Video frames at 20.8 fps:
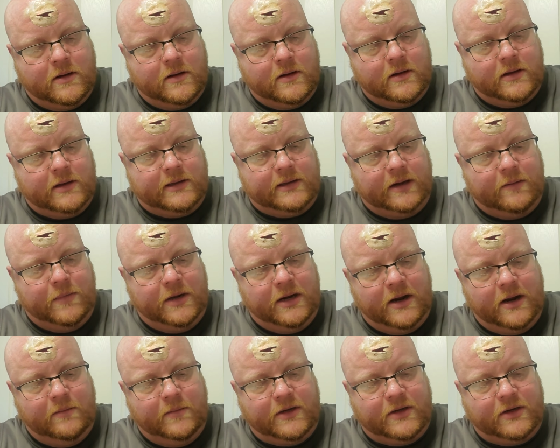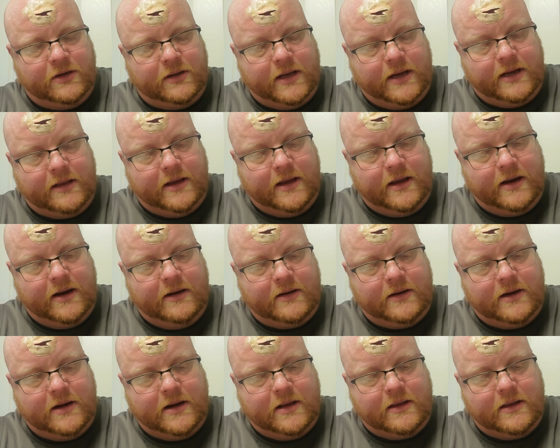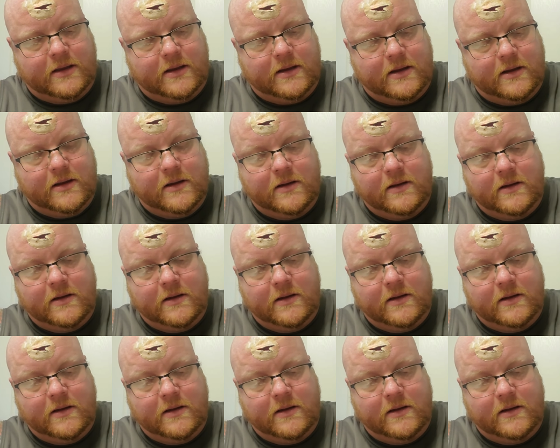And sometimes you're like, that is not the...